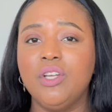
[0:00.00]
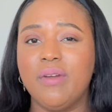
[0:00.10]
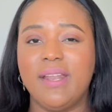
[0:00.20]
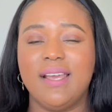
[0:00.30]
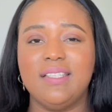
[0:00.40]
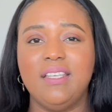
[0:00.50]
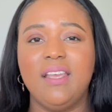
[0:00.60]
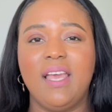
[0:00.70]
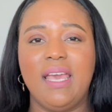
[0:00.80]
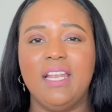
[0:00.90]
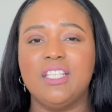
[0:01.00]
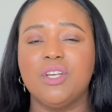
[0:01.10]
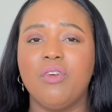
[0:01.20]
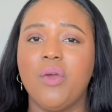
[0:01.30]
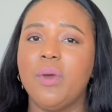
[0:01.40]
great idea and it's
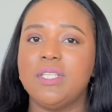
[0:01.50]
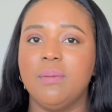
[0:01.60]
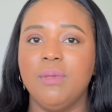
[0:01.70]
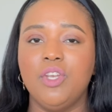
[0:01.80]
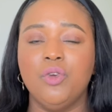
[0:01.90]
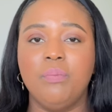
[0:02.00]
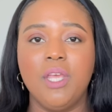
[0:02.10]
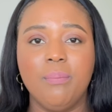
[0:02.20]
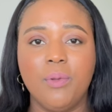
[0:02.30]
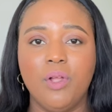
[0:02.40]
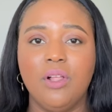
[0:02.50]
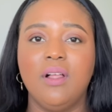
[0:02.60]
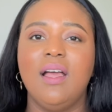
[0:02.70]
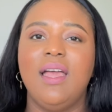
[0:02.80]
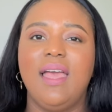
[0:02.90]
a great way to meet new
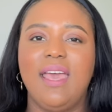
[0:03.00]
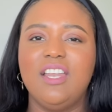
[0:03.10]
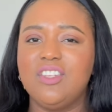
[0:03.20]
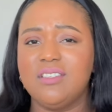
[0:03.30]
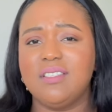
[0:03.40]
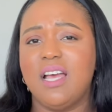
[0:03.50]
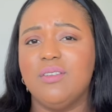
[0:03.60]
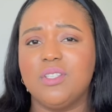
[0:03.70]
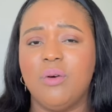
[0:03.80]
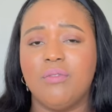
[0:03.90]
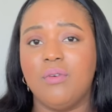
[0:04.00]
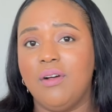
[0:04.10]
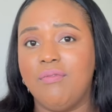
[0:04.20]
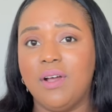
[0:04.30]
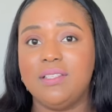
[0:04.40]
people. And it just sounds
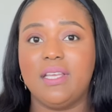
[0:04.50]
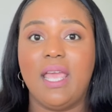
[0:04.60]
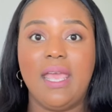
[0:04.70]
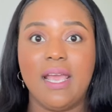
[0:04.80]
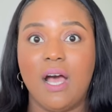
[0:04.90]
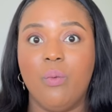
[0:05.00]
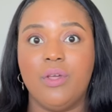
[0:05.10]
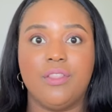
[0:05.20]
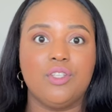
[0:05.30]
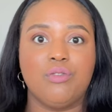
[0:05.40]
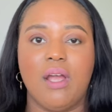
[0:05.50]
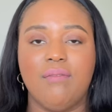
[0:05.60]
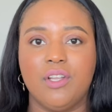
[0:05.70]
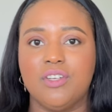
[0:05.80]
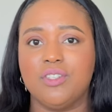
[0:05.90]
overall fun to hang out with
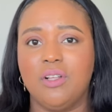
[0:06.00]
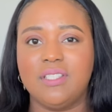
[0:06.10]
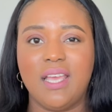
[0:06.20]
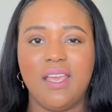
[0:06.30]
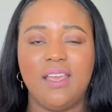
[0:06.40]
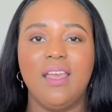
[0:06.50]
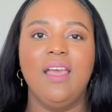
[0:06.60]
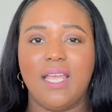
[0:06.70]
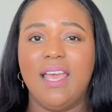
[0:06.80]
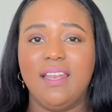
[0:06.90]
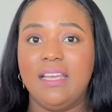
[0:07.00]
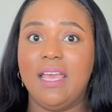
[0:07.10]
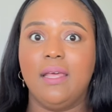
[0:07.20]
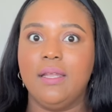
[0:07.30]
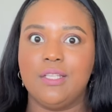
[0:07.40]
travelers all day. And
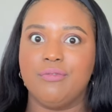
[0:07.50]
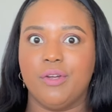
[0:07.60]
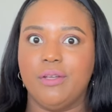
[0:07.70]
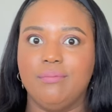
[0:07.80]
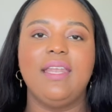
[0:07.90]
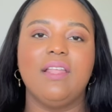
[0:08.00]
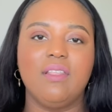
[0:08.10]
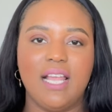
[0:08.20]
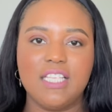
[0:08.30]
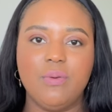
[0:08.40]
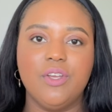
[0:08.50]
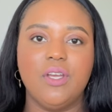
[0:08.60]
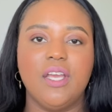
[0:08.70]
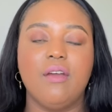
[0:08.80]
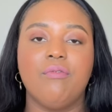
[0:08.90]
again, it's free. Now, the last way you
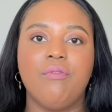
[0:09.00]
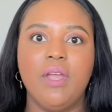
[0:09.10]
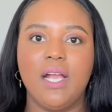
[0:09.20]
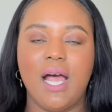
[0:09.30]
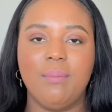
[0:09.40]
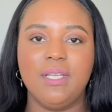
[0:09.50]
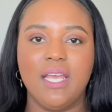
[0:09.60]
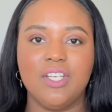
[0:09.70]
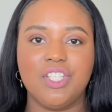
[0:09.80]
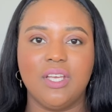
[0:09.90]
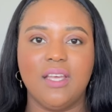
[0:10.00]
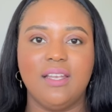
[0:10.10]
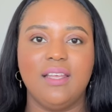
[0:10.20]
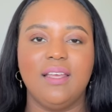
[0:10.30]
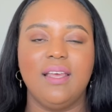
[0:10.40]
can get free
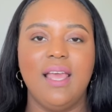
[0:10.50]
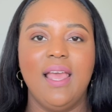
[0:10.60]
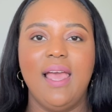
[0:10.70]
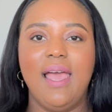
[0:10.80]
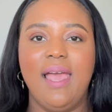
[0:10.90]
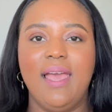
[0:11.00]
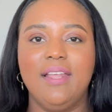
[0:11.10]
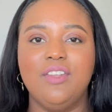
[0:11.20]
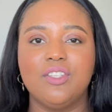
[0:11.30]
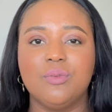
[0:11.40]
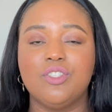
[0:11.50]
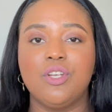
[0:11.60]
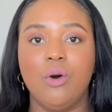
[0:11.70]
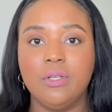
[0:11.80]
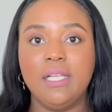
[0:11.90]
accommodation, and this was
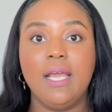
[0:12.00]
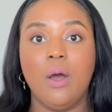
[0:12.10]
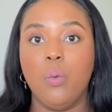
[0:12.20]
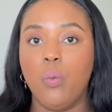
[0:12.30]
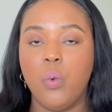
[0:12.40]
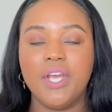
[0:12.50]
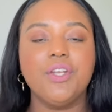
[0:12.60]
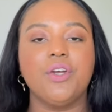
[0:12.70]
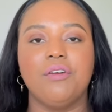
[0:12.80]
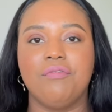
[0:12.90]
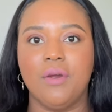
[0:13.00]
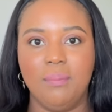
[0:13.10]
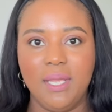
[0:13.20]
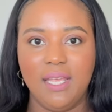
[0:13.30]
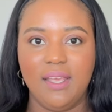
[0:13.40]
totally a winner for
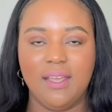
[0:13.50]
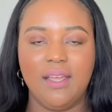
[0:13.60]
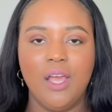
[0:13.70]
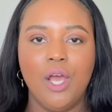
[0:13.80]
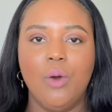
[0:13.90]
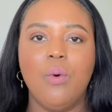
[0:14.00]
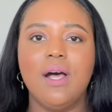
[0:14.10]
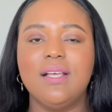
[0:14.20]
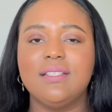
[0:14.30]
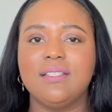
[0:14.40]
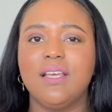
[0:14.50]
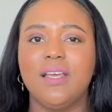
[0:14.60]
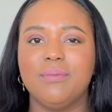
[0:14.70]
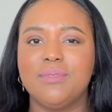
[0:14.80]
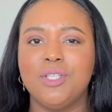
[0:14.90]
me, was
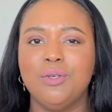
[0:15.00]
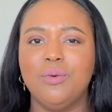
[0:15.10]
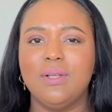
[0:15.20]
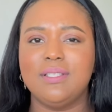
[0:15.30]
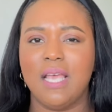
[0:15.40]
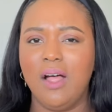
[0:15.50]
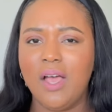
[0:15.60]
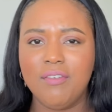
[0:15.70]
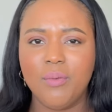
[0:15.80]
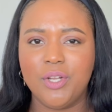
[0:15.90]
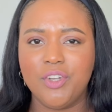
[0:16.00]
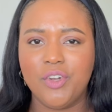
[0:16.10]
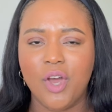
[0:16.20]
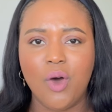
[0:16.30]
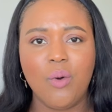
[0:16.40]
to tell everyone
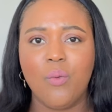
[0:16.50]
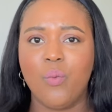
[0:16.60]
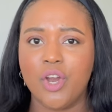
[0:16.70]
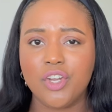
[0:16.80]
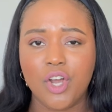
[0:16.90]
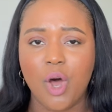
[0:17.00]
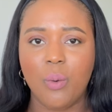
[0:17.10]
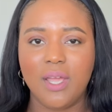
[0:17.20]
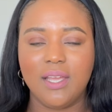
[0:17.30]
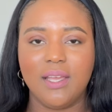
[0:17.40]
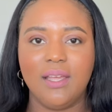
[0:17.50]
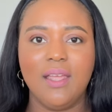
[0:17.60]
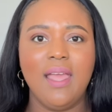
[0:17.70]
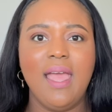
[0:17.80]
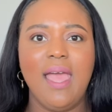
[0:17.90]
you know where you're going
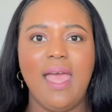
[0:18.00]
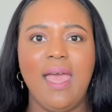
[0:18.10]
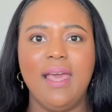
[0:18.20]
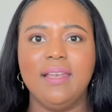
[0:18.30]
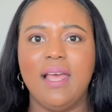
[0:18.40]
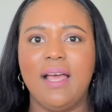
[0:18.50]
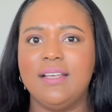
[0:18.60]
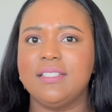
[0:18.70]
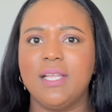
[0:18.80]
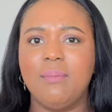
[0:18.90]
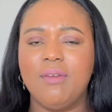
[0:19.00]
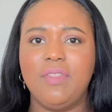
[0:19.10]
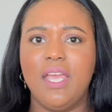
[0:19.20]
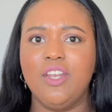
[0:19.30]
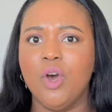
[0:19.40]
and ask them
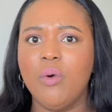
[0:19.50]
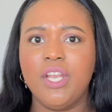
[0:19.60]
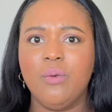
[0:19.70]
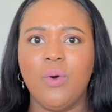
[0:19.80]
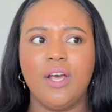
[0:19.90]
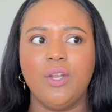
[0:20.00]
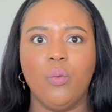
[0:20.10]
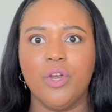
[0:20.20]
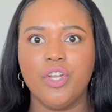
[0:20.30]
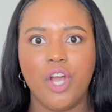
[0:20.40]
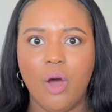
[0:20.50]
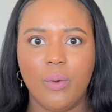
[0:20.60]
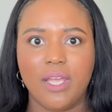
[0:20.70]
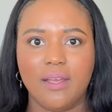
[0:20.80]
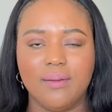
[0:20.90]
if they know anyone where you're
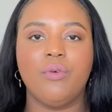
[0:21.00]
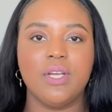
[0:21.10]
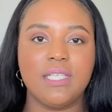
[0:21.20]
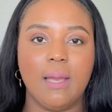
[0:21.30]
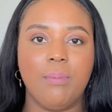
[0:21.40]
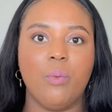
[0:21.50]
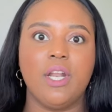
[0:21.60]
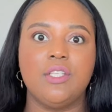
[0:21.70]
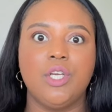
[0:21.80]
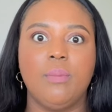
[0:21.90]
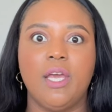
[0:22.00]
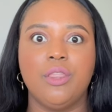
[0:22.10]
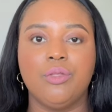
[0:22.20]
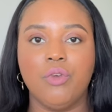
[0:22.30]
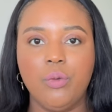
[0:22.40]
going. For example, when I took my
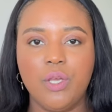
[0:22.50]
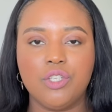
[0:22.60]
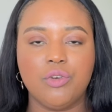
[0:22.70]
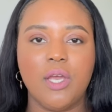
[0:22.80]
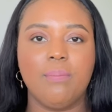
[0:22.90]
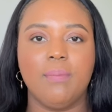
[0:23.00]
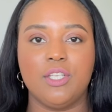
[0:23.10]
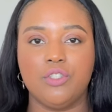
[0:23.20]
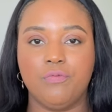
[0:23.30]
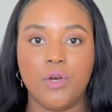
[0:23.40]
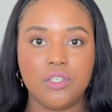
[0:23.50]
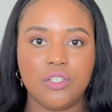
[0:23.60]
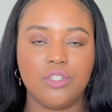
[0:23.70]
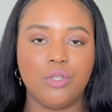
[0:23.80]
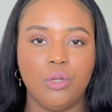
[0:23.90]
3-week trip, my
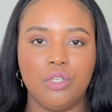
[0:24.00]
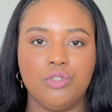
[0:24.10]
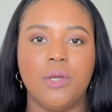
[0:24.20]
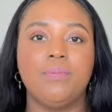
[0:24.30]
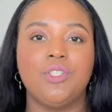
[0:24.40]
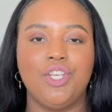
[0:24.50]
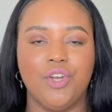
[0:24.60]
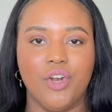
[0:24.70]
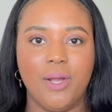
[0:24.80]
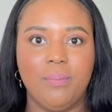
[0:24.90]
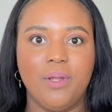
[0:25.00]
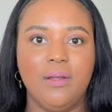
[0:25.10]
first solo trip to Europe,